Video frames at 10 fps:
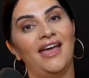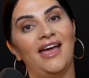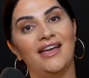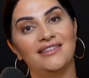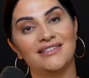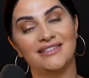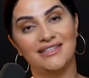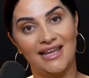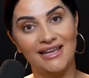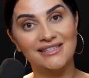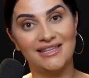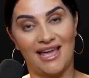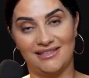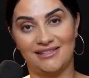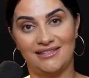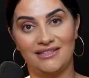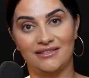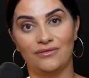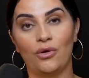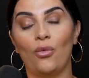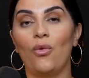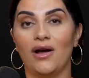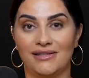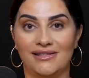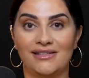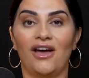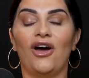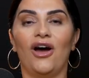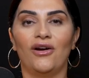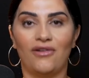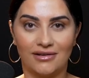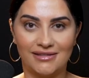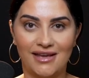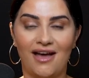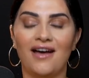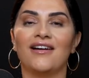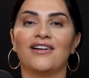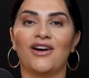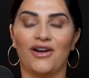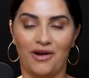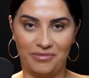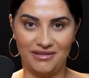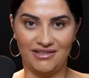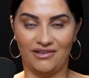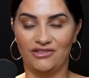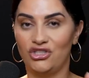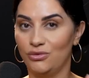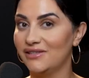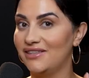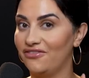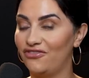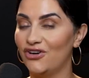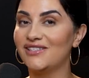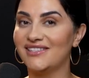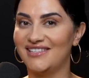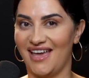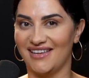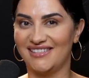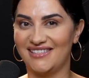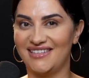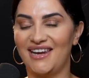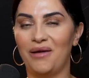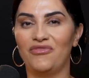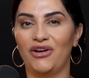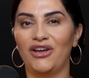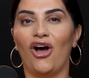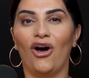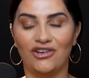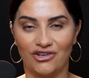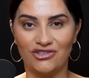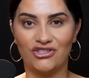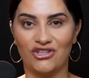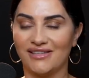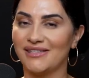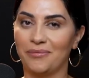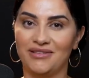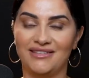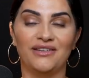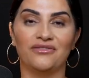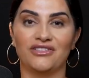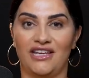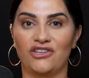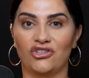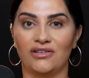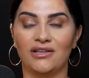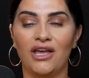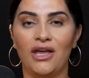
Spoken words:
And today's guest was Araksya Karapetyan. She was the first guest, and I'm very honored she accepted the invitation.